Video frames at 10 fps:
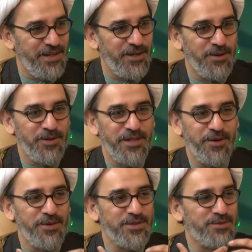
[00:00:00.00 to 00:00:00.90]
You know, there
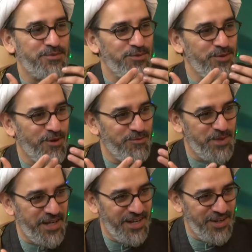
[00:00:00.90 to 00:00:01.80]
was food of
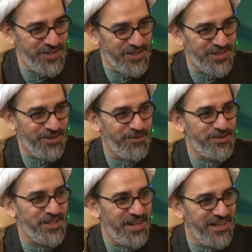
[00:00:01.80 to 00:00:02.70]
Behesh, of
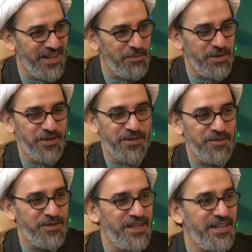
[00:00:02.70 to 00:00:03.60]
Jannah being
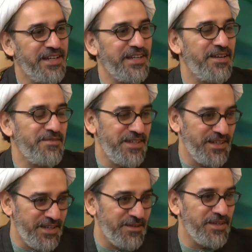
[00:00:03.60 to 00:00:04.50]
revealed and
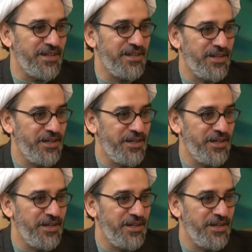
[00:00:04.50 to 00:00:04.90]
given.